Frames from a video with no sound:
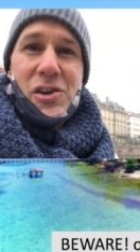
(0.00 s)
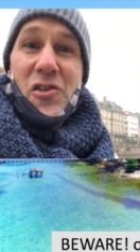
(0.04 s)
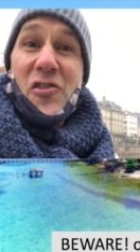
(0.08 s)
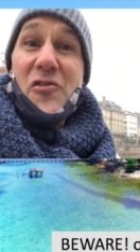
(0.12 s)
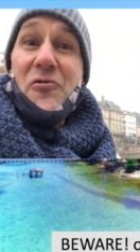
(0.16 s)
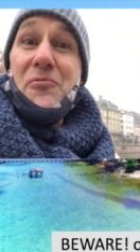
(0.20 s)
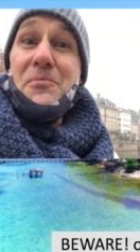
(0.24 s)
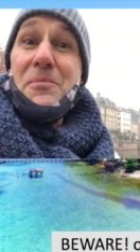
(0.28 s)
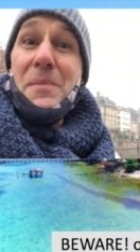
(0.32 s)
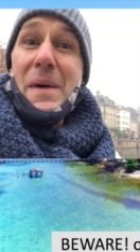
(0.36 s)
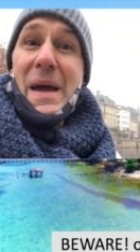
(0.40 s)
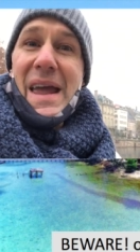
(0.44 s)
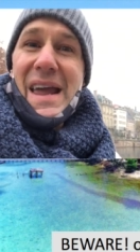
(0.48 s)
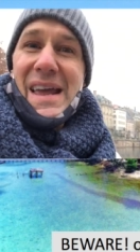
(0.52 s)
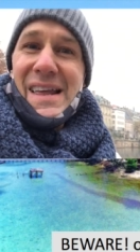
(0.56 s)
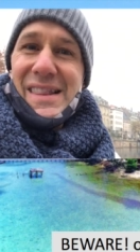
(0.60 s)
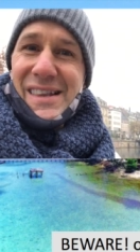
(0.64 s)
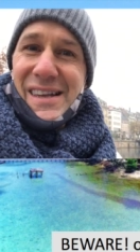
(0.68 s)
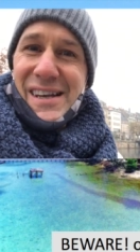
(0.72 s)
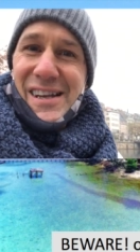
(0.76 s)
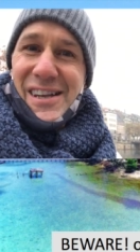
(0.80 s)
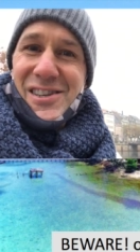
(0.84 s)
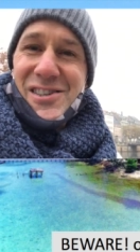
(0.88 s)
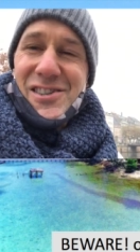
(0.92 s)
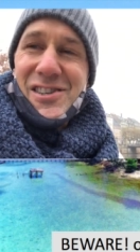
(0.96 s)
You've made
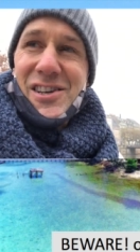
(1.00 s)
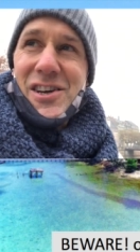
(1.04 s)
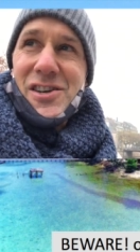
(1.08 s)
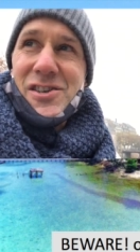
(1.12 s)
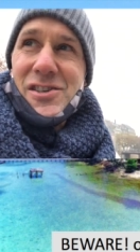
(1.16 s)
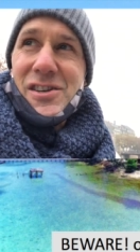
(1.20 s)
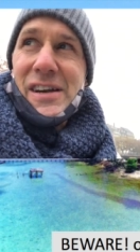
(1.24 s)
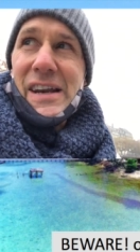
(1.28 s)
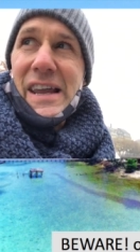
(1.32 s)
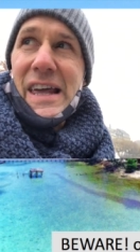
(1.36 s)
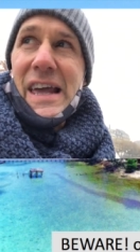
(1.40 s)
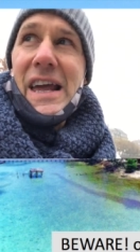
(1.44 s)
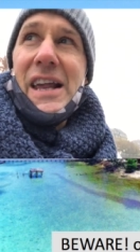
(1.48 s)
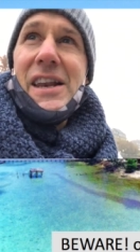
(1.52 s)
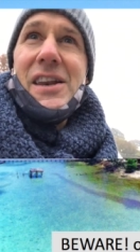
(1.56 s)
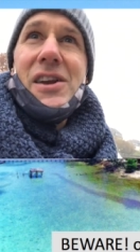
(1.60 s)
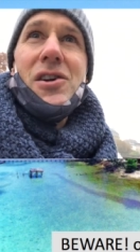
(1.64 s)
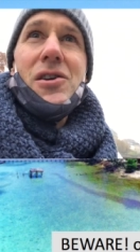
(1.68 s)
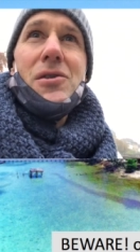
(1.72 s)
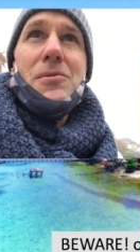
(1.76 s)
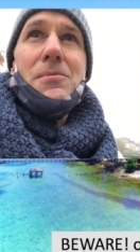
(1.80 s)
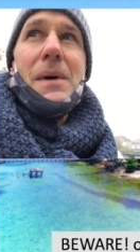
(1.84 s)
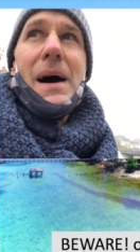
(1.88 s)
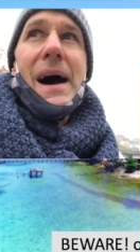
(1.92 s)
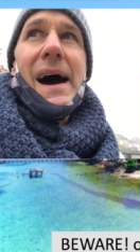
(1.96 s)
the decision in
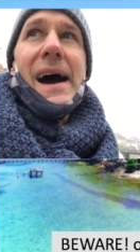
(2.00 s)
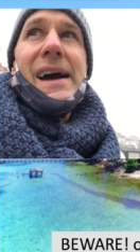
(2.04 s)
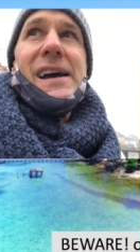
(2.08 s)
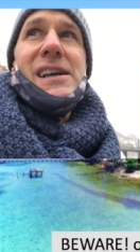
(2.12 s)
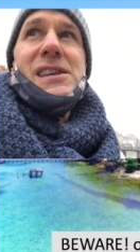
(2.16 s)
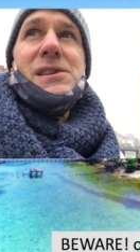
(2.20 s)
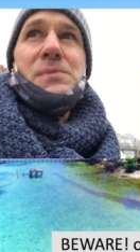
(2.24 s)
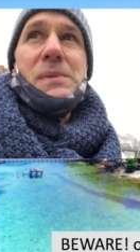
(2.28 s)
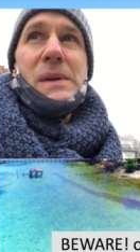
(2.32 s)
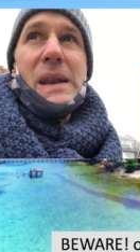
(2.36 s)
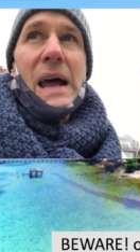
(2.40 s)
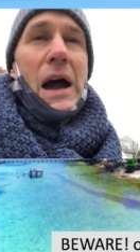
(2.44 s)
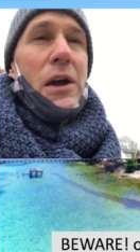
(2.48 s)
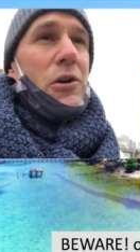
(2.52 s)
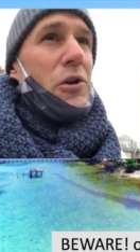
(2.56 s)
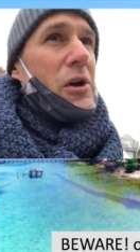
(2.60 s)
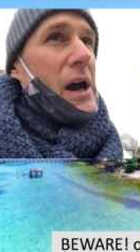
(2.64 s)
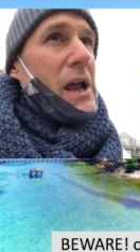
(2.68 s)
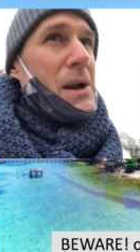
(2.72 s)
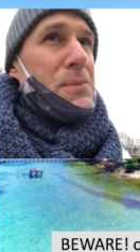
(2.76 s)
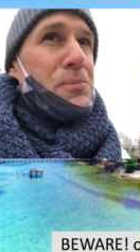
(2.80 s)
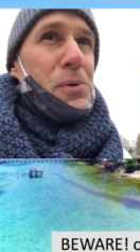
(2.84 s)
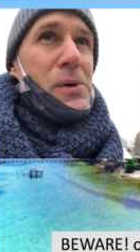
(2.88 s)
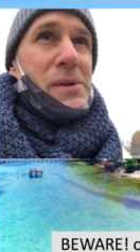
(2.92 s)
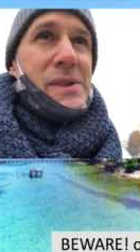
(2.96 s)
your minds, but now you
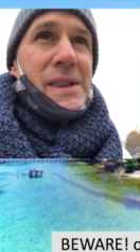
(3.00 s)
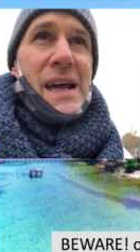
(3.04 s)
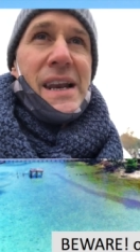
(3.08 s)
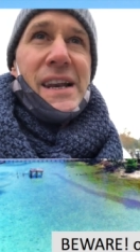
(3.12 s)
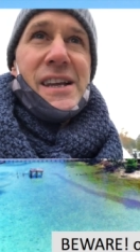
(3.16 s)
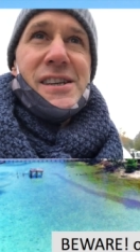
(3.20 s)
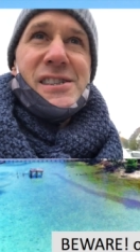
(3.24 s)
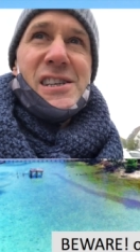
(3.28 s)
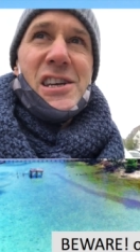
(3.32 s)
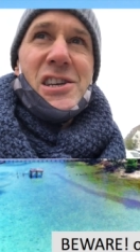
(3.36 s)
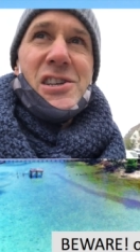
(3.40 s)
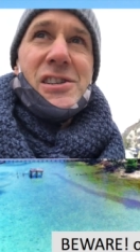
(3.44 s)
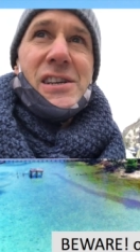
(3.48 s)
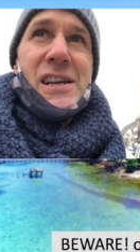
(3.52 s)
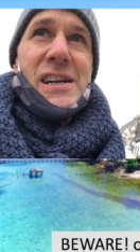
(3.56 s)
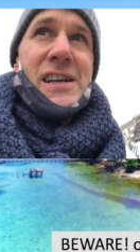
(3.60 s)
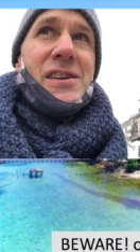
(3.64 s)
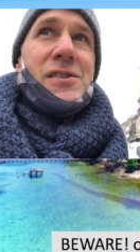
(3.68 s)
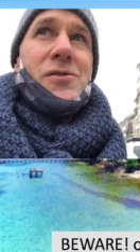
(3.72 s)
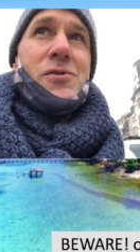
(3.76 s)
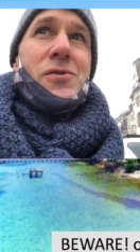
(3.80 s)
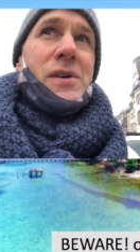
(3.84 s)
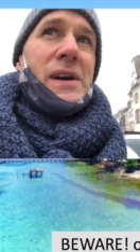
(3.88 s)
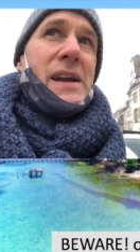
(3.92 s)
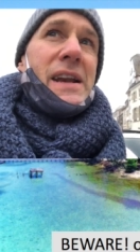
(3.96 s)
got to put that decision
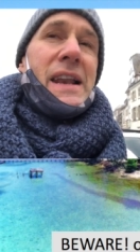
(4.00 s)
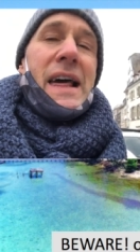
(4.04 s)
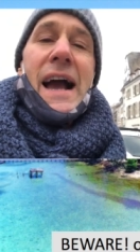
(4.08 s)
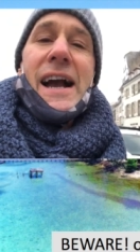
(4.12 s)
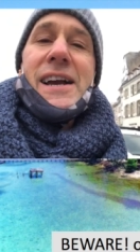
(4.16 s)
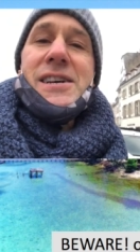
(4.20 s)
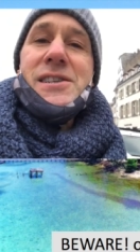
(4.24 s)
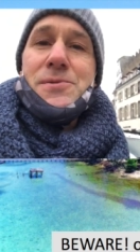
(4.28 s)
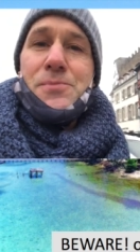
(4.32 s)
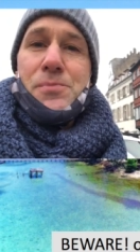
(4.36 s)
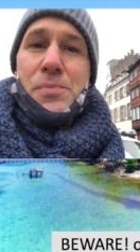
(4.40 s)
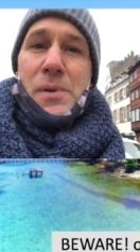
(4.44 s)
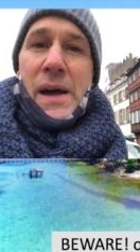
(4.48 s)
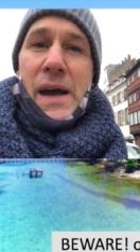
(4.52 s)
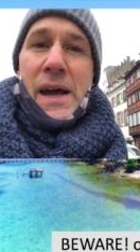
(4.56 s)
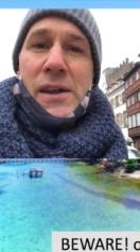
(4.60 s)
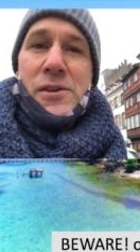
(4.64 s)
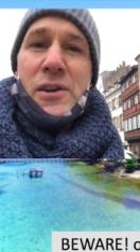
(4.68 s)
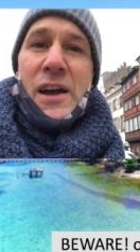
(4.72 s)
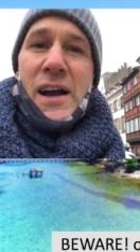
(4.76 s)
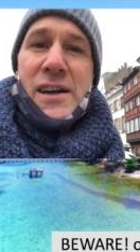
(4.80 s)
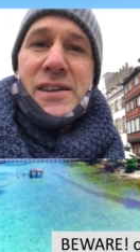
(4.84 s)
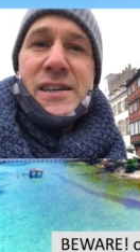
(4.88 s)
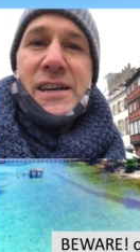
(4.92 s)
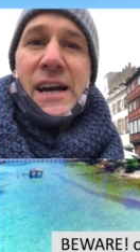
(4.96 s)
into an action plan.
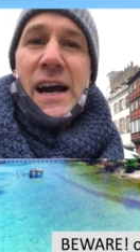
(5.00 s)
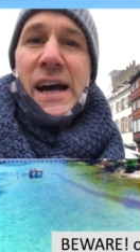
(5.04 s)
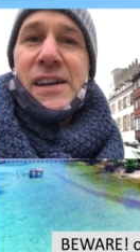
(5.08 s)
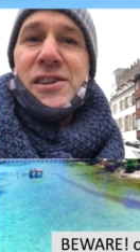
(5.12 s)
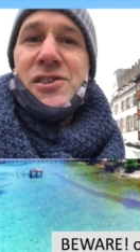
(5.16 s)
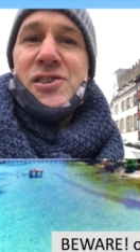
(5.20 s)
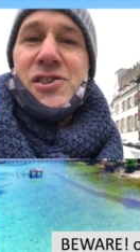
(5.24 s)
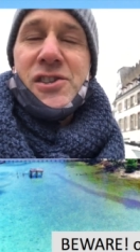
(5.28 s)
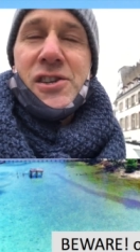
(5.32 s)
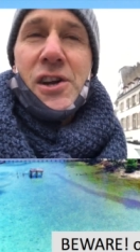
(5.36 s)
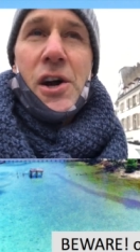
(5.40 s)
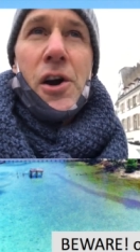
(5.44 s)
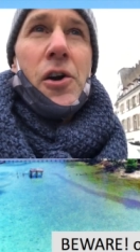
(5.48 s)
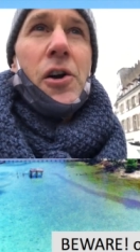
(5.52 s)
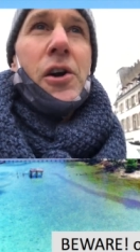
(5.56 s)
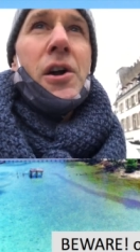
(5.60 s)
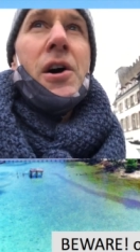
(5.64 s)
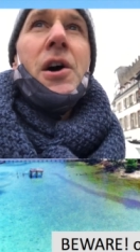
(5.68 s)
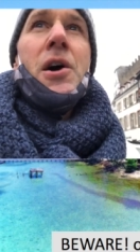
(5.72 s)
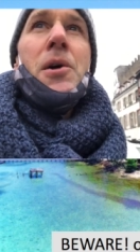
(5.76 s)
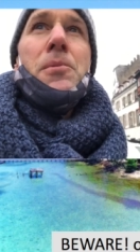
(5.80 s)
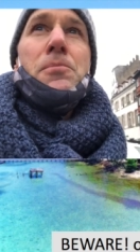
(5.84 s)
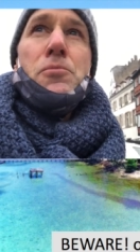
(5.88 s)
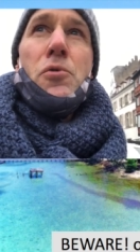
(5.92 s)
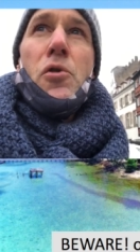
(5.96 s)
You actually got to start
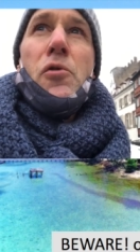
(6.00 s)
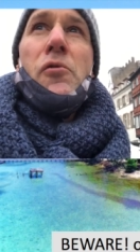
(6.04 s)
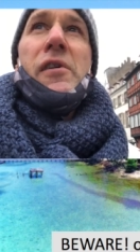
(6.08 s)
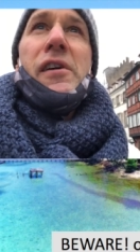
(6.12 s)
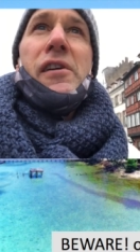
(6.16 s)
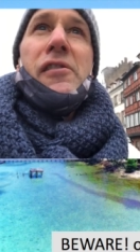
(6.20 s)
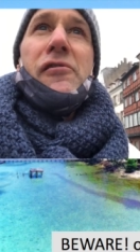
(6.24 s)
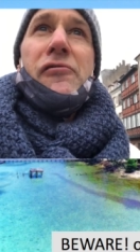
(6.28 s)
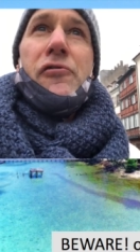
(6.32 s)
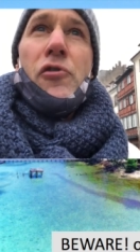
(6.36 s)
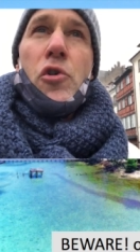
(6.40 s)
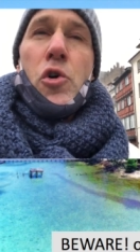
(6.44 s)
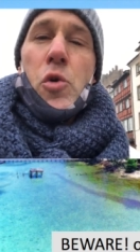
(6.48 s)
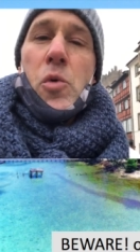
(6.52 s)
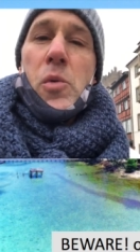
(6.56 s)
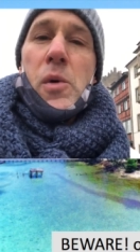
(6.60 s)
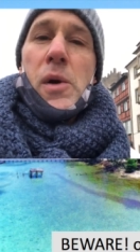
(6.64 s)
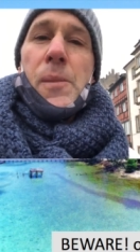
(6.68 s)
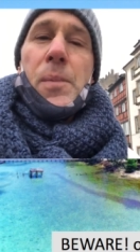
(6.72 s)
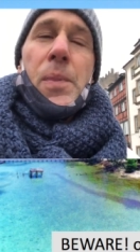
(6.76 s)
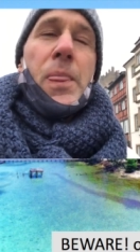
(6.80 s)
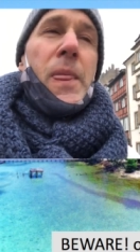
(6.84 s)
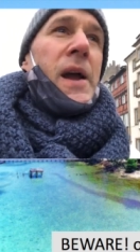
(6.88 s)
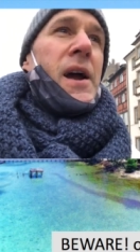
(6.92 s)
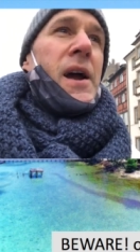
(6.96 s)
moving forward.